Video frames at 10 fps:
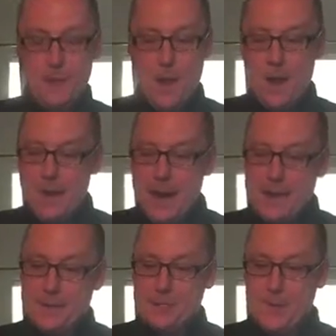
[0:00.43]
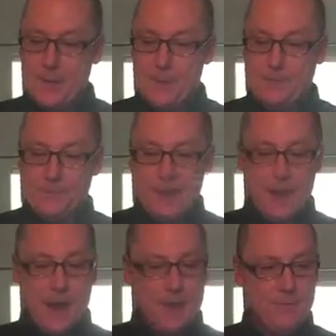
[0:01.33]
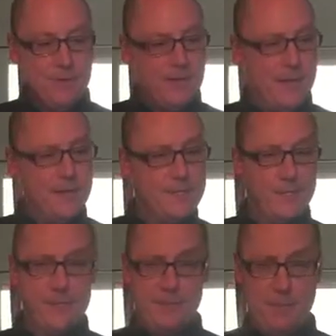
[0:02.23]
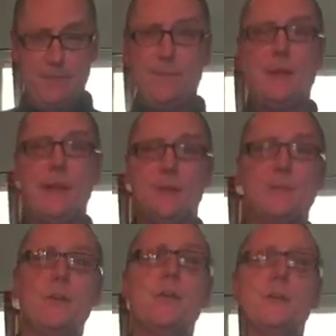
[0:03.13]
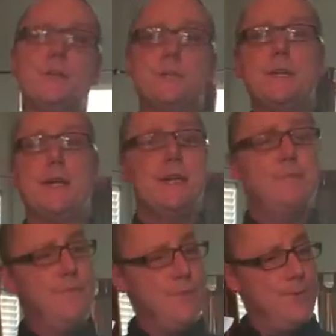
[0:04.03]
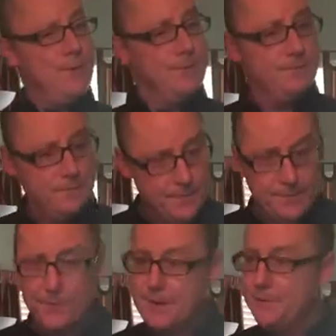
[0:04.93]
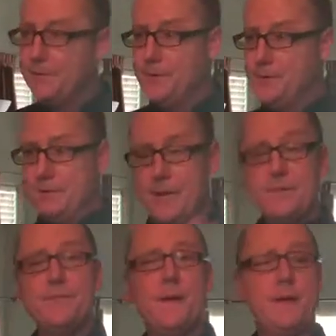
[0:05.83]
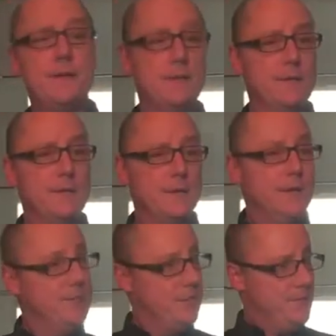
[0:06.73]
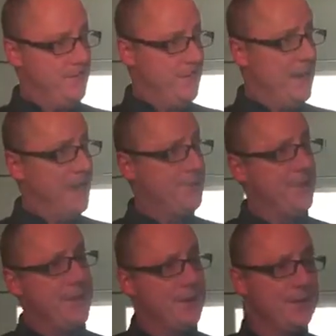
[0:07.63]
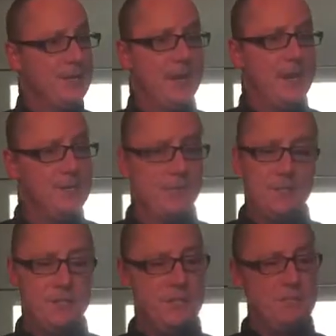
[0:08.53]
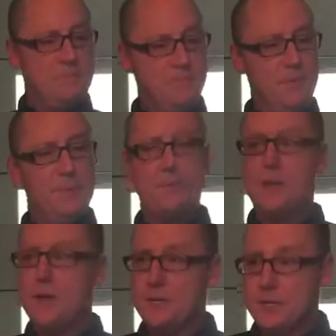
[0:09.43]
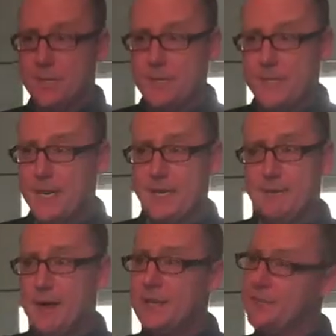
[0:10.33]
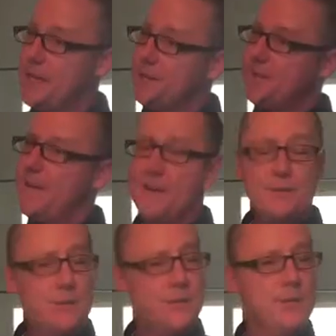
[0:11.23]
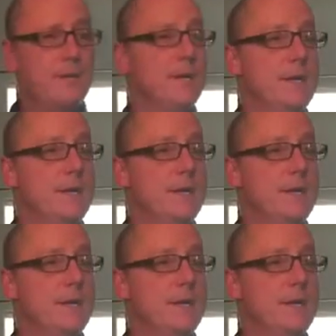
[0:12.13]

Alrighty, so I realize that some of you guys are here today for the free food, and that's fine. Some of you guys are here today just to put your dogs up and take a rest. That's fine too.